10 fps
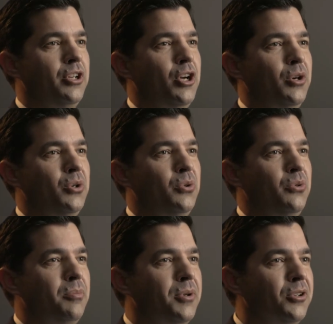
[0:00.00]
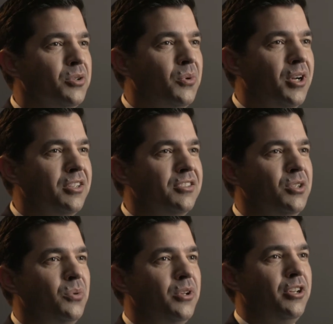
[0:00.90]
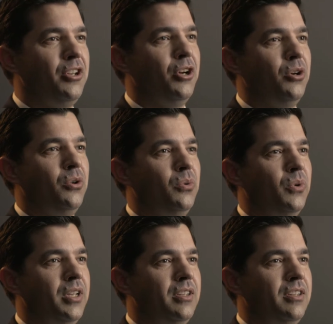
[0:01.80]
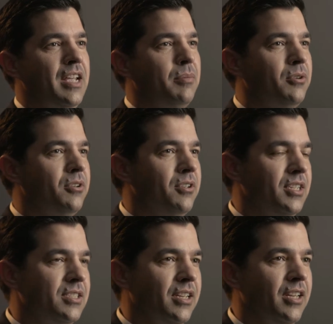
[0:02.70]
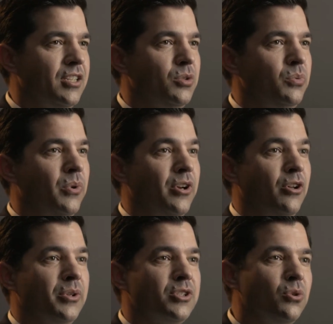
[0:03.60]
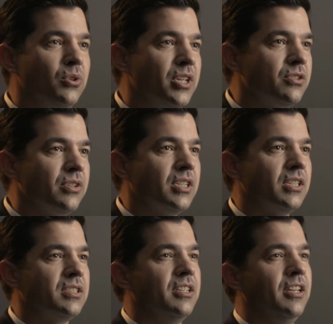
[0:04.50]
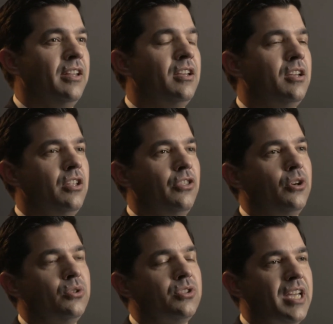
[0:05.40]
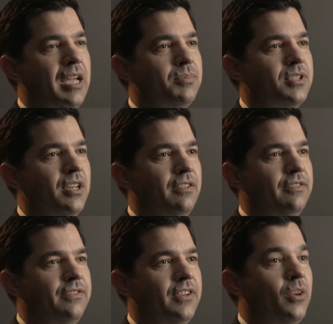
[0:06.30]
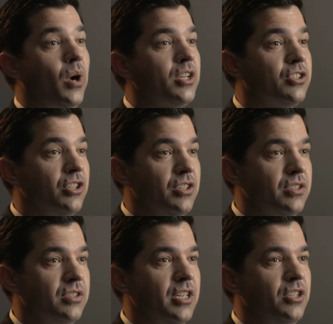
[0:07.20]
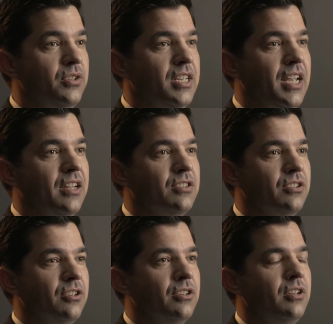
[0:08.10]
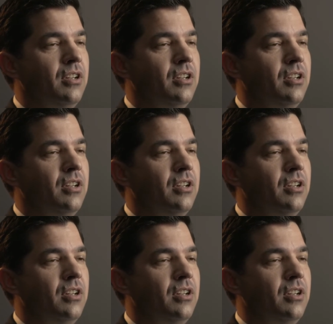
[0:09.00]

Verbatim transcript: to know who the builder was, you want to know what neighborhood it's in, you want to know what school district it's in. Those types of questions that you need to answer